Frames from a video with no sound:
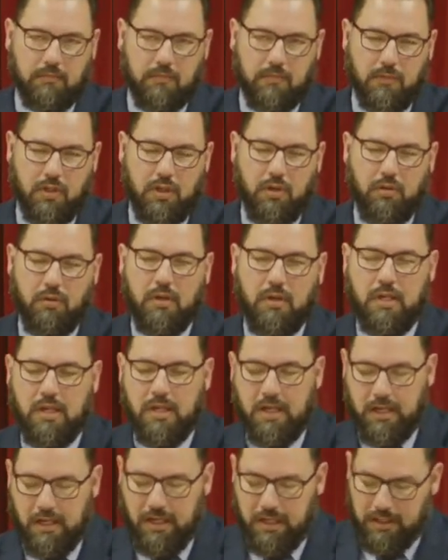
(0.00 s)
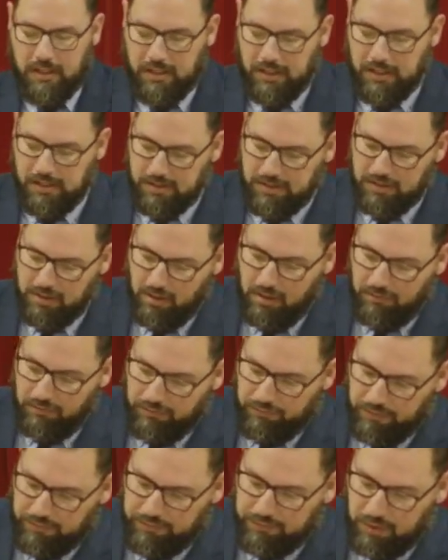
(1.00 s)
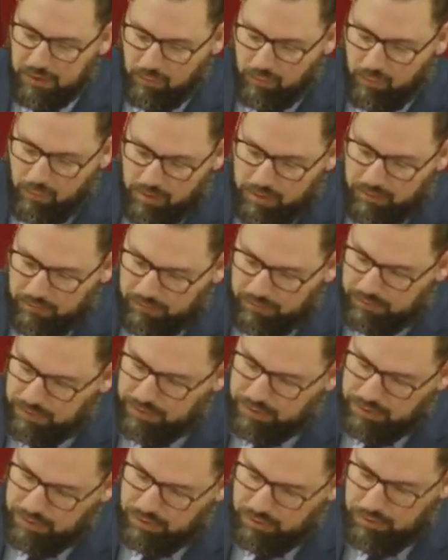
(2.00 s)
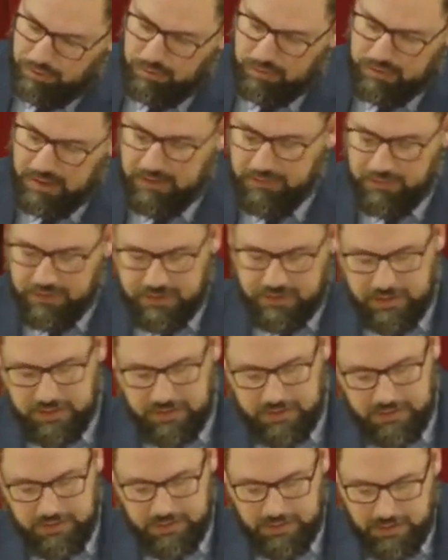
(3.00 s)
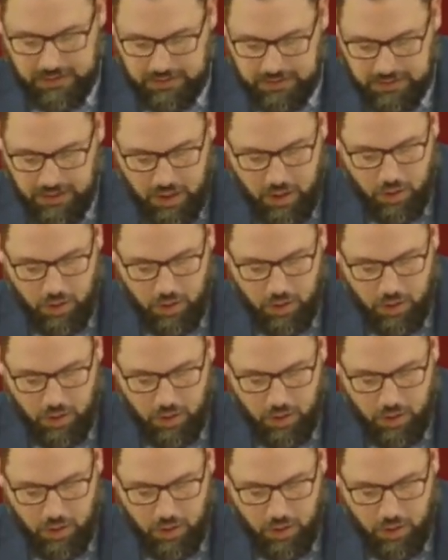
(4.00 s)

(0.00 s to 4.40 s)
You know, in, in Psalm 51, verse 2, David says this